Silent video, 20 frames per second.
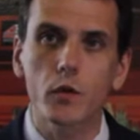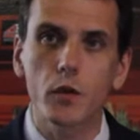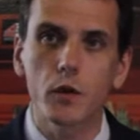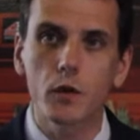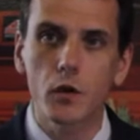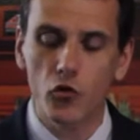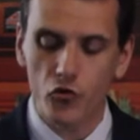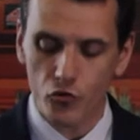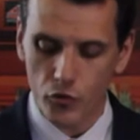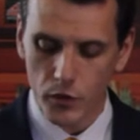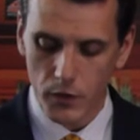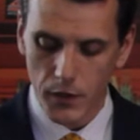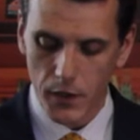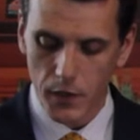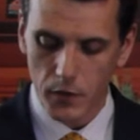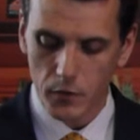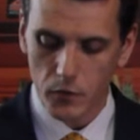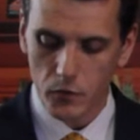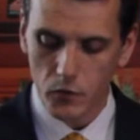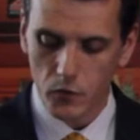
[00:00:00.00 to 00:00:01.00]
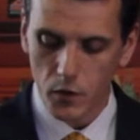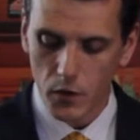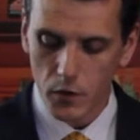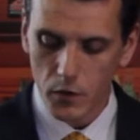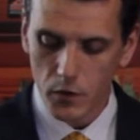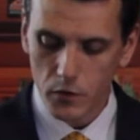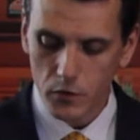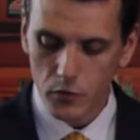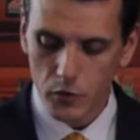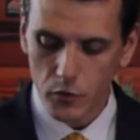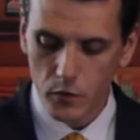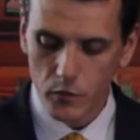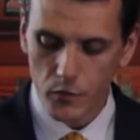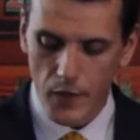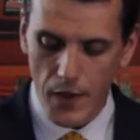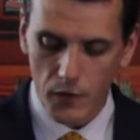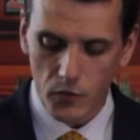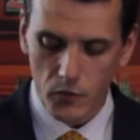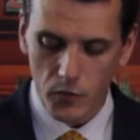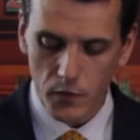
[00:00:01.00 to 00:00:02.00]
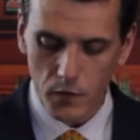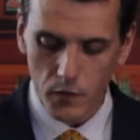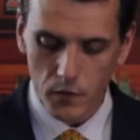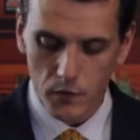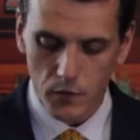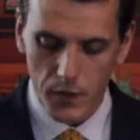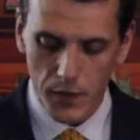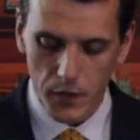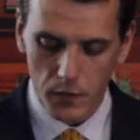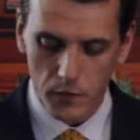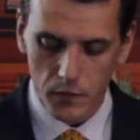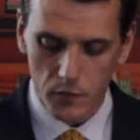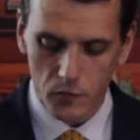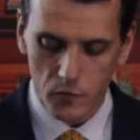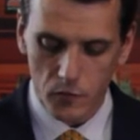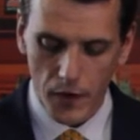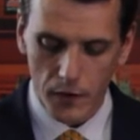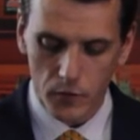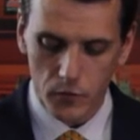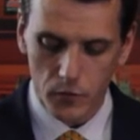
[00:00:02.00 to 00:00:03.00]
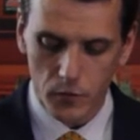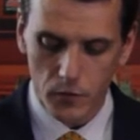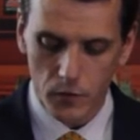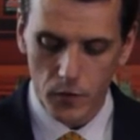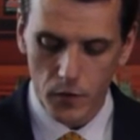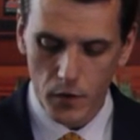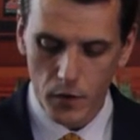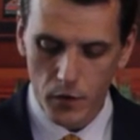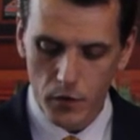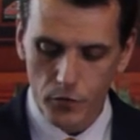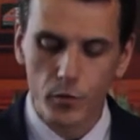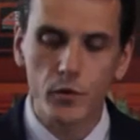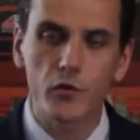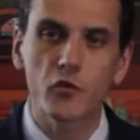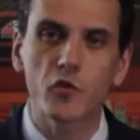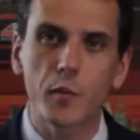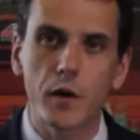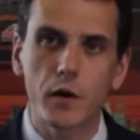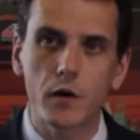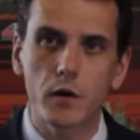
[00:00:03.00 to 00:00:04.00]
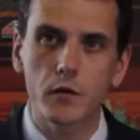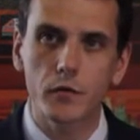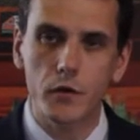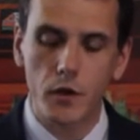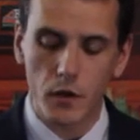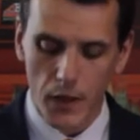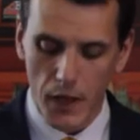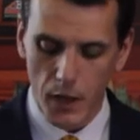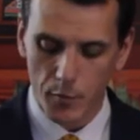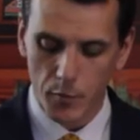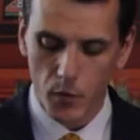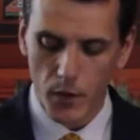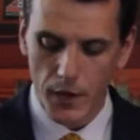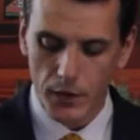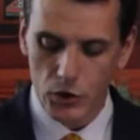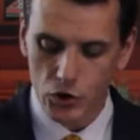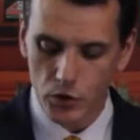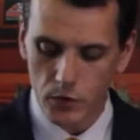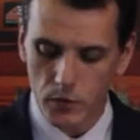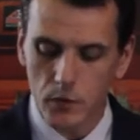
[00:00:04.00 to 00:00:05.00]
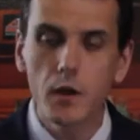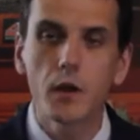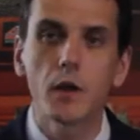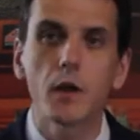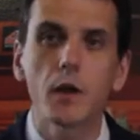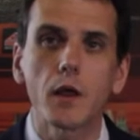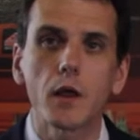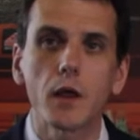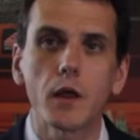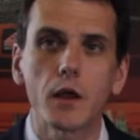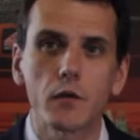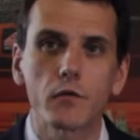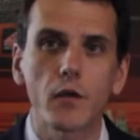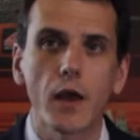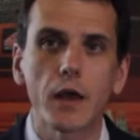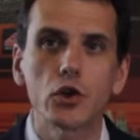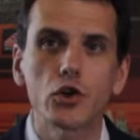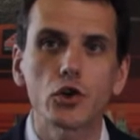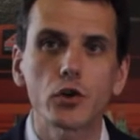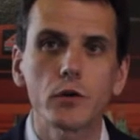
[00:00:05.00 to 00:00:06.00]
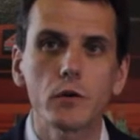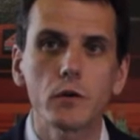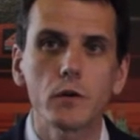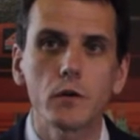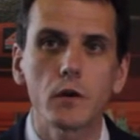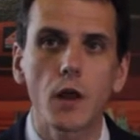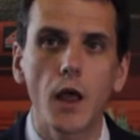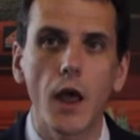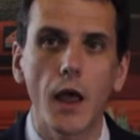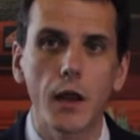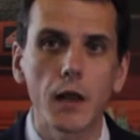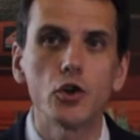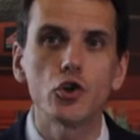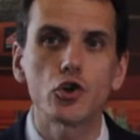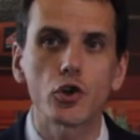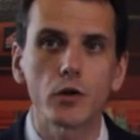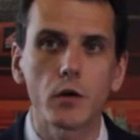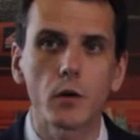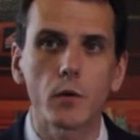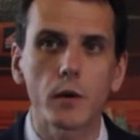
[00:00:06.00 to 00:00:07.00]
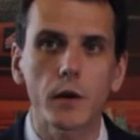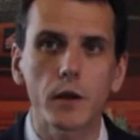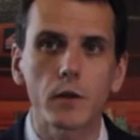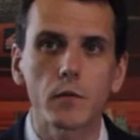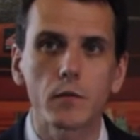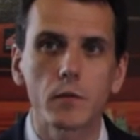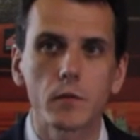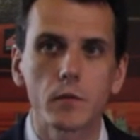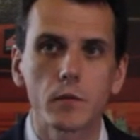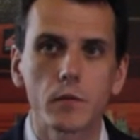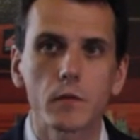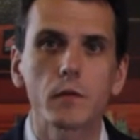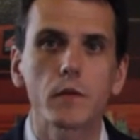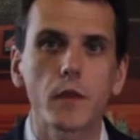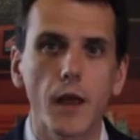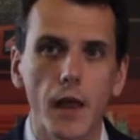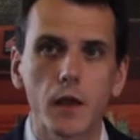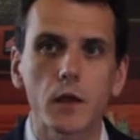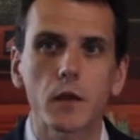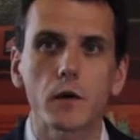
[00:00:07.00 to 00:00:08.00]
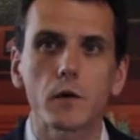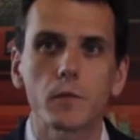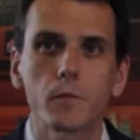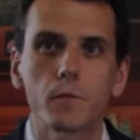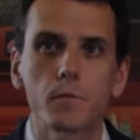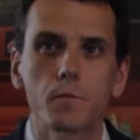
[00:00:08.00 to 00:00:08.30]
with industry leaders to advancing the TLD sector through a spirit of collaboration, innovation, and ingenuity. Thank you.